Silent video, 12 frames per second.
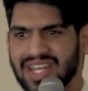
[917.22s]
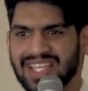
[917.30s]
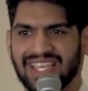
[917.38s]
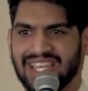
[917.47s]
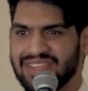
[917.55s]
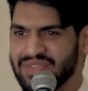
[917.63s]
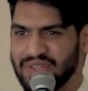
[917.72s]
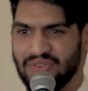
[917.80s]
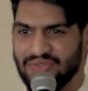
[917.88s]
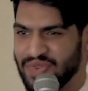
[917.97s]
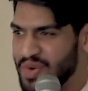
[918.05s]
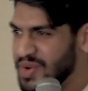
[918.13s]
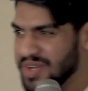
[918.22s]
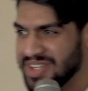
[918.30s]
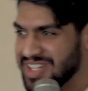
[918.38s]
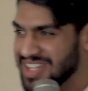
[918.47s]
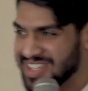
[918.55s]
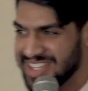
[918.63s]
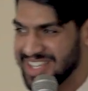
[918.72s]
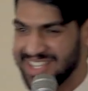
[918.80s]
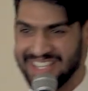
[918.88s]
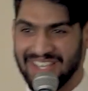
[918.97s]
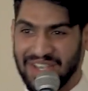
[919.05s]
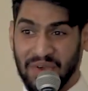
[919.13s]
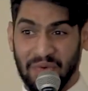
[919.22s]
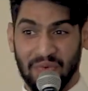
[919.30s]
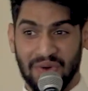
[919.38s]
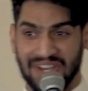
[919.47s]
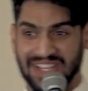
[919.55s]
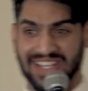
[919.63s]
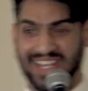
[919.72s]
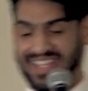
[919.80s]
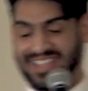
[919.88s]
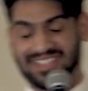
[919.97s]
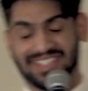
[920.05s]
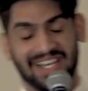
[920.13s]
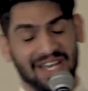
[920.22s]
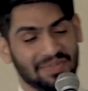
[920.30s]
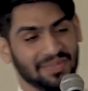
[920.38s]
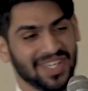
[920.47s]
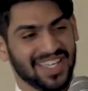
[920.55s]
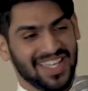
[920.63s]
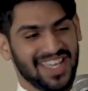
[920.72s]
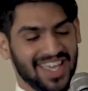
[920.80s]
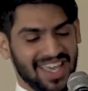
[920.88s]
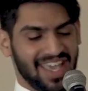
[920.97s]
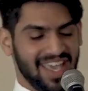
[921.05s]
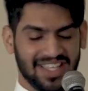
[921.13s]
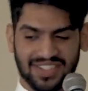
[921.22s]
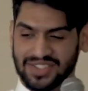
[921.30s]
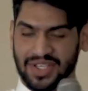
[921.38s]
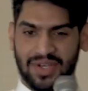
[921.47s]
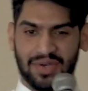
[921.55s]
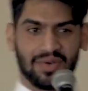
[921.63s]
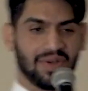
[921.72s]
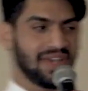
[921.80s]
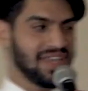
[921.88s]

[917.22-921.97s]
I can't even afford like one at the time. And so